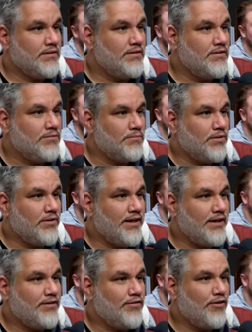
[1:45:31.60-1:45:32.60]
oh boy.
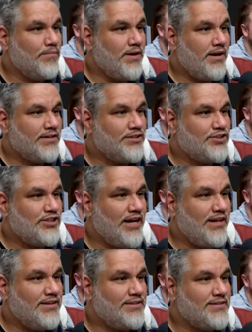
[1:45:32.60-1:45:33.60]
Chromox,
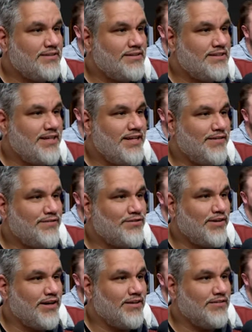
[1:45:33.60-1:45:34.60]
Chalice, City of
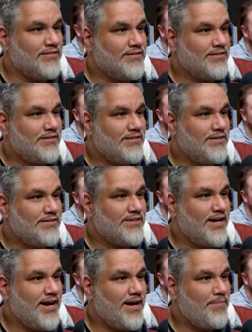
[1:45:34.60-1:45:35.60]
Traders,
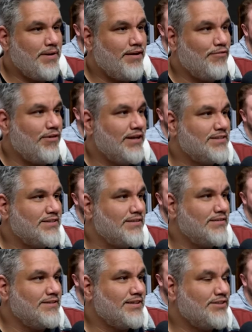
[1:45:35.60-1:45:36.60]
Top, and Resto.
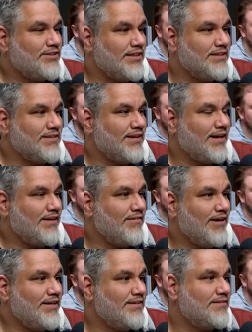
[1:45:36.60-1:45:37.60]
This actually isn't that
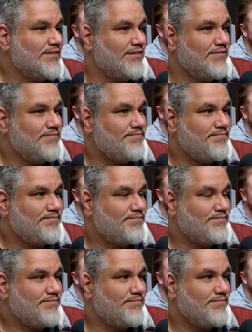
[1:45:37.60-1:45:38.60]
great, so.
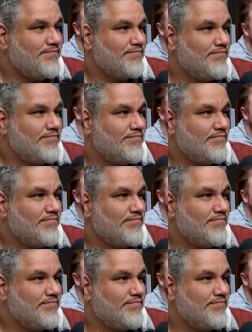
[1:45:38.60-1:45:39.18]
I have my moments,